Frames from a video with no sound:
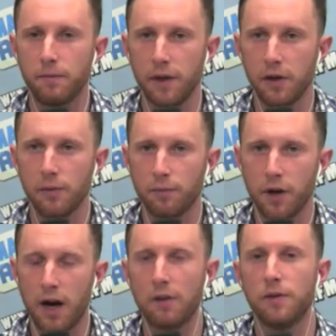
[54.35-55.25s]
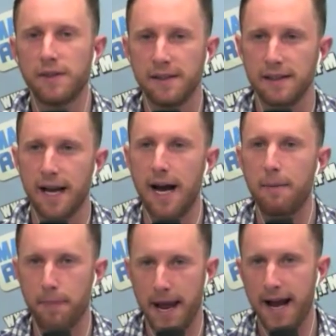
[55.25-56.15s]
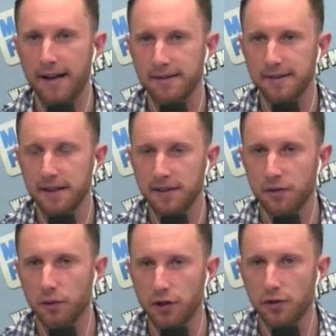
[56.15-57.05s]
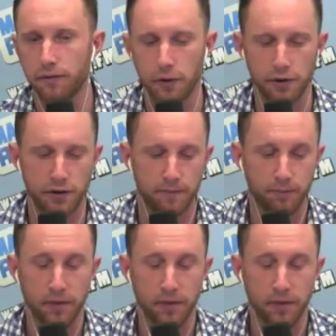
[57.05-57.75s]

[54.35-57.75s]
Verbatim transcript: you know, Congress did not pass his original version